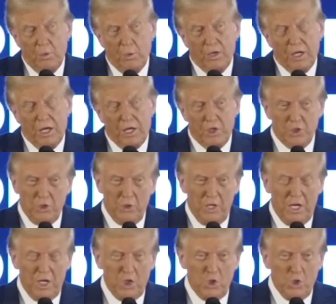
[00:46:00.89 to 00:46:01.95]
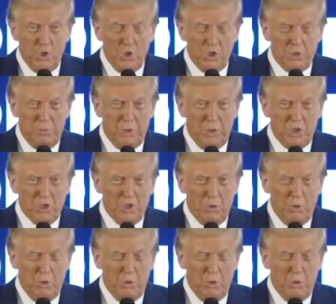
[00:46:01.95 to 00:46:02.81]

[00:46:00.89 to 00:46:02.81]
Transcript: We got it so they had choice because they